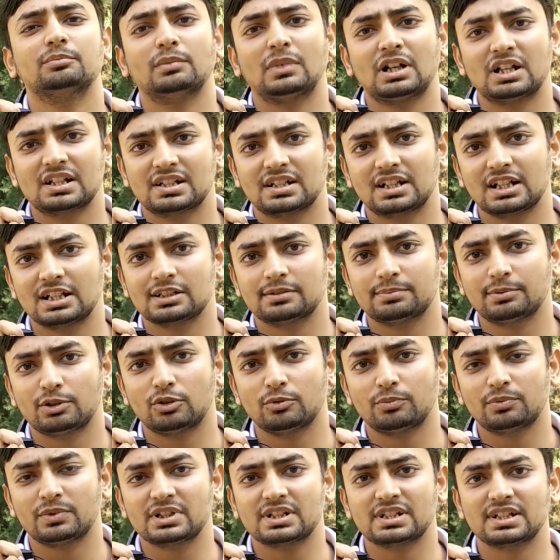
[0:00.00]
mass transfer
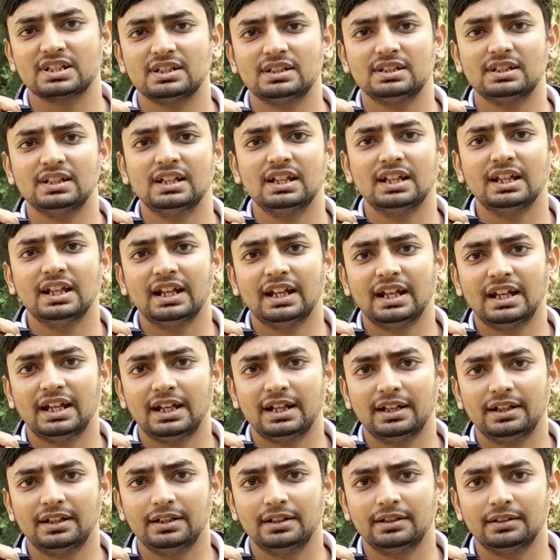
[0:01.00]
operation,
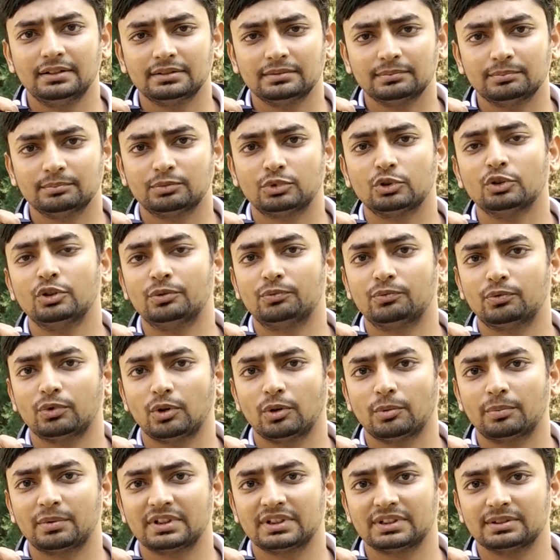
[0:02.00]
and fluid
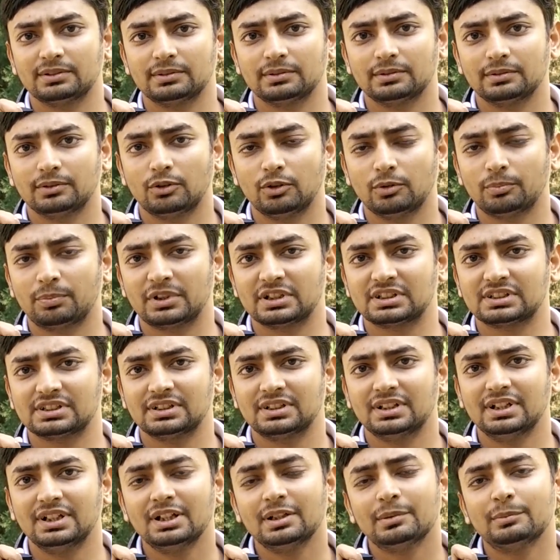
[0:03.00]
flow operation.
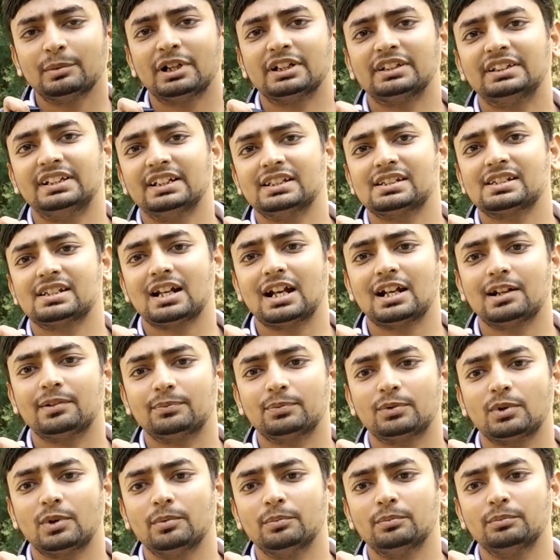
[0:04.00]
But they
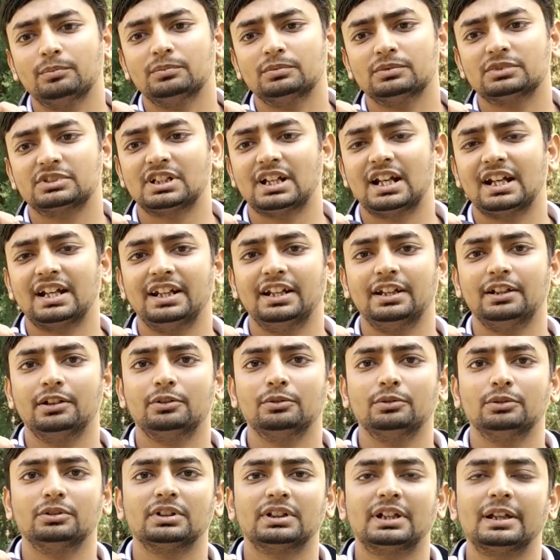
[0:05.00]
starting
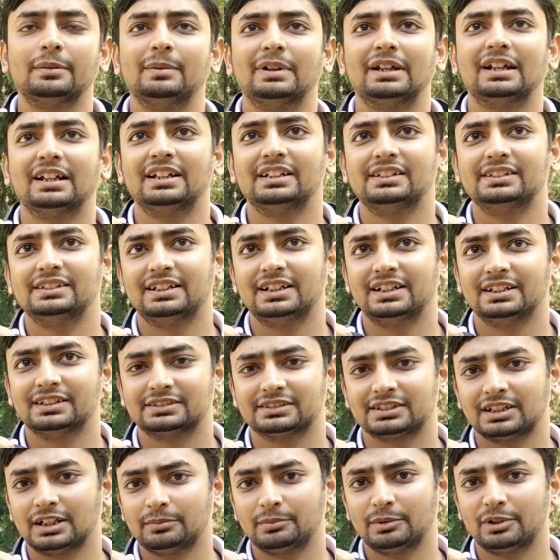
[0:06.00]
to the chemical engineering,
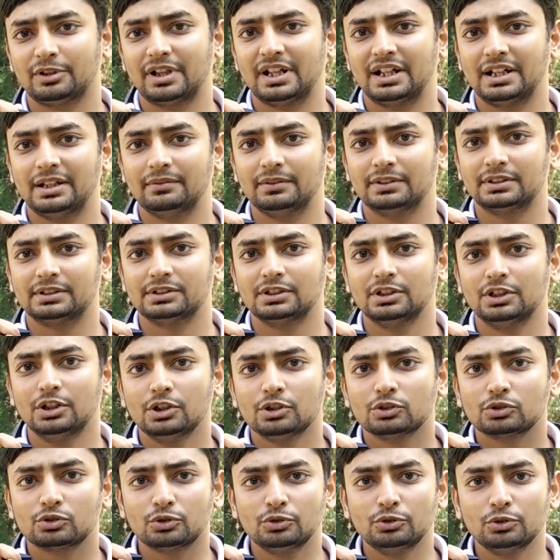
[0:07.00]
thermodynamics.
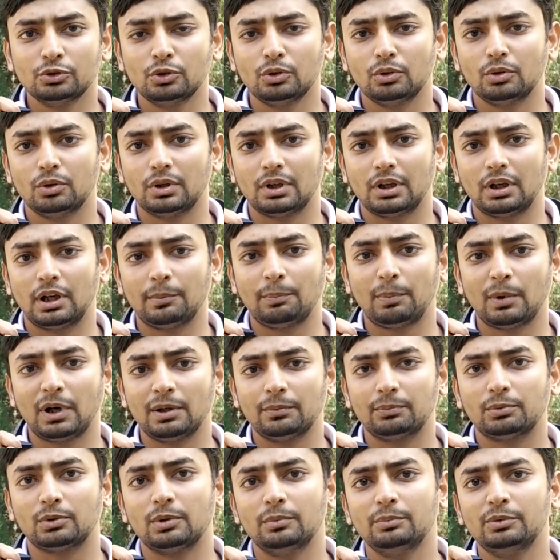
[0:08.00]
So you,
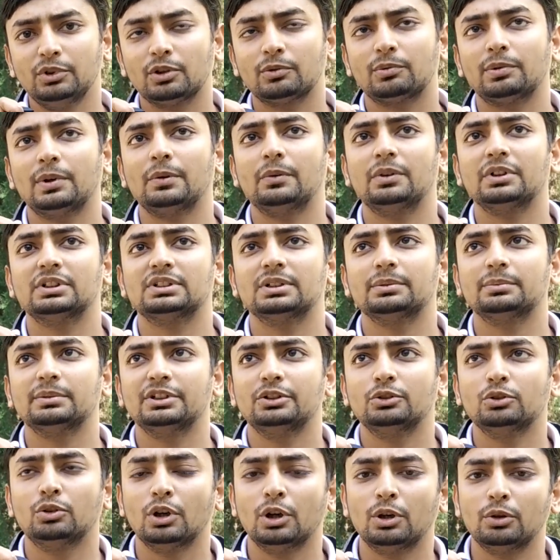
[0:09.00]
apart from your favorite subject,
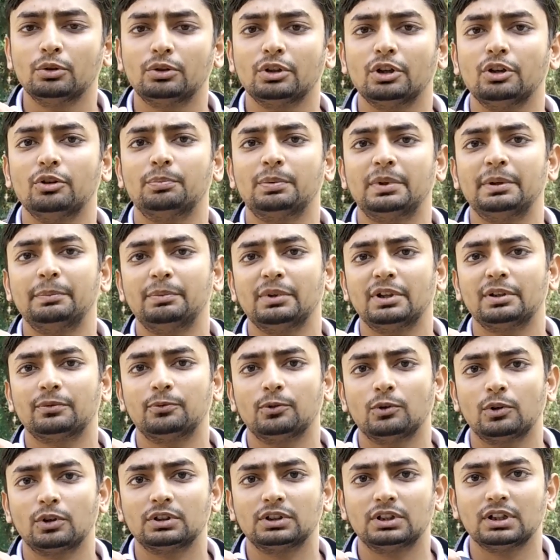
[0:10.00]
you have to prepare
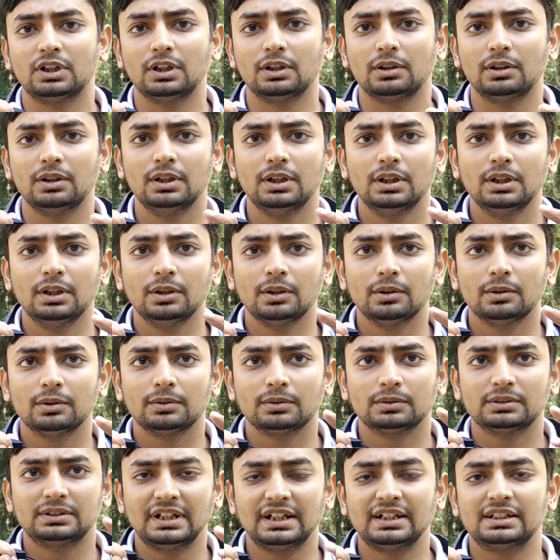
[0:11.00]
for the
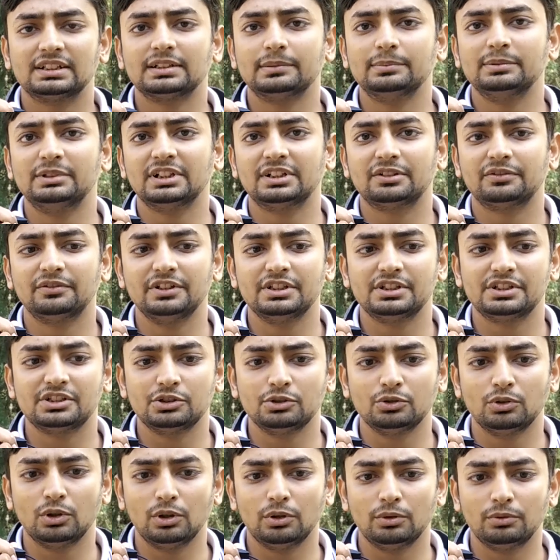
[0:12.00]
that subject which
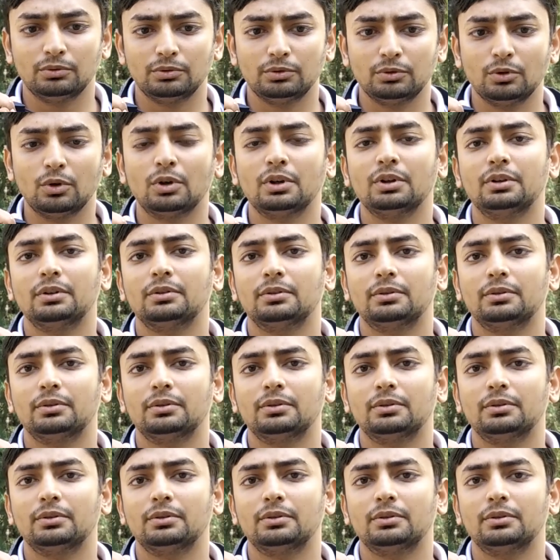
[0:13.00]
you don't